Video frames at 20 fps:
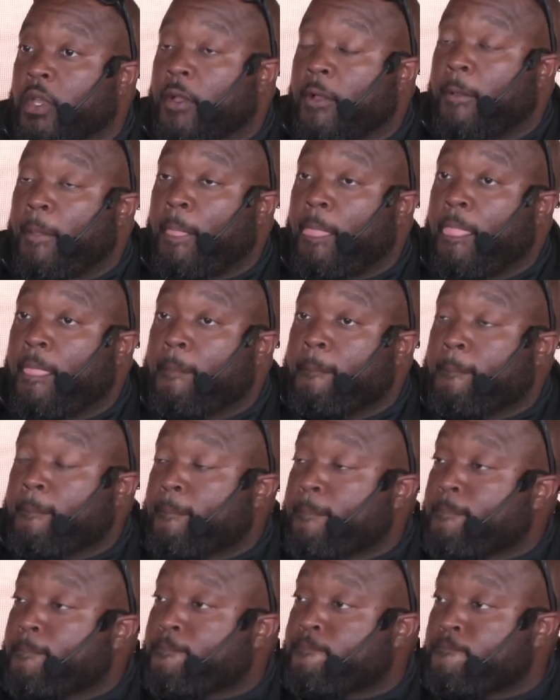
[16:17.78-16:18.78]
But you're
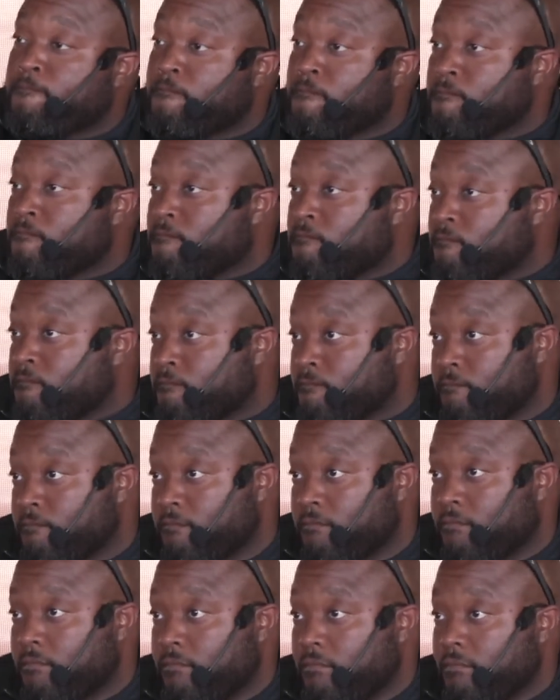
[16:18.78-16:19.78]
only able to count those
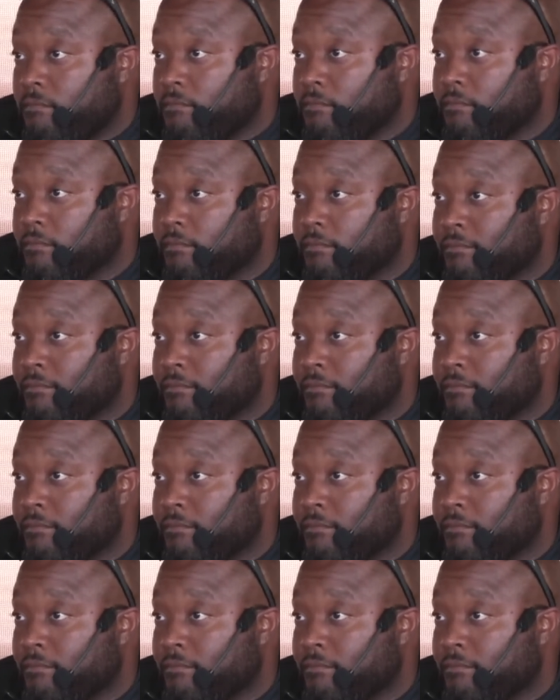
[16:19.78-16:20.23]
that are in